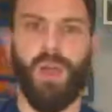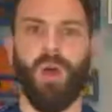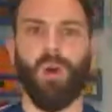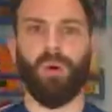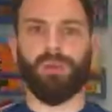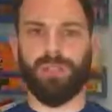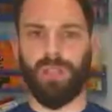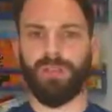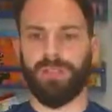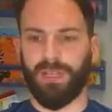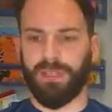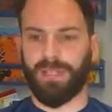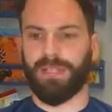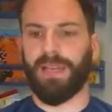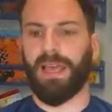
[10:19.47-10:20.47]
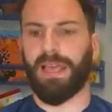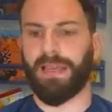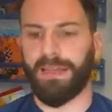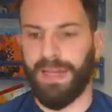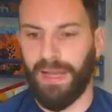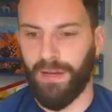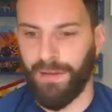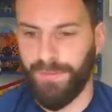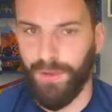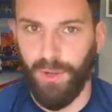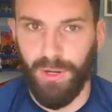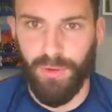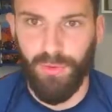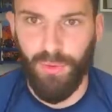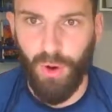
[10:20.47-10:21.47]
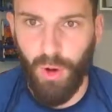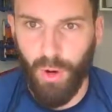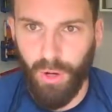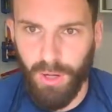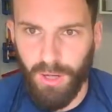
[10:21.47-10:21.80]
or toe touch is laying down. If you got it wrong,